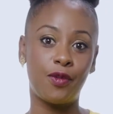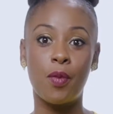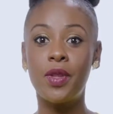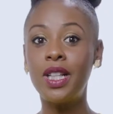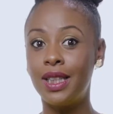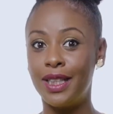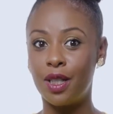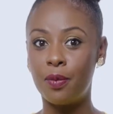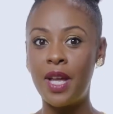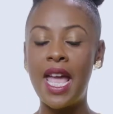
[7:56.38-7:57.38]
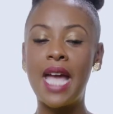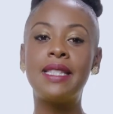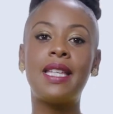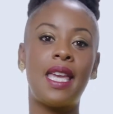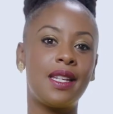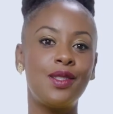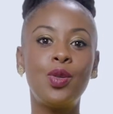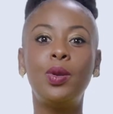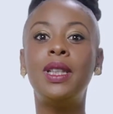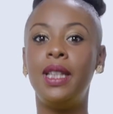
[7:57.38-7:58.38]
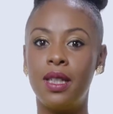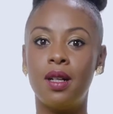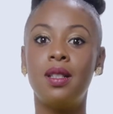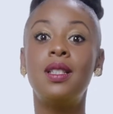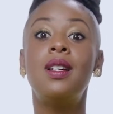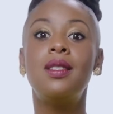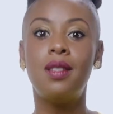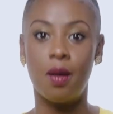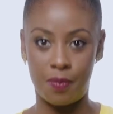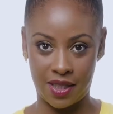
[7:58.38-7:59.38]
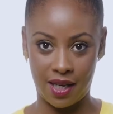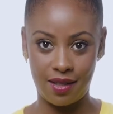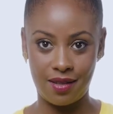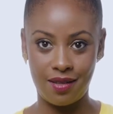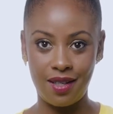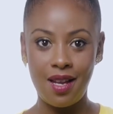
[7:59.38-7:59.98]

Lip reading: from the cleanup and taken to a legal dump site.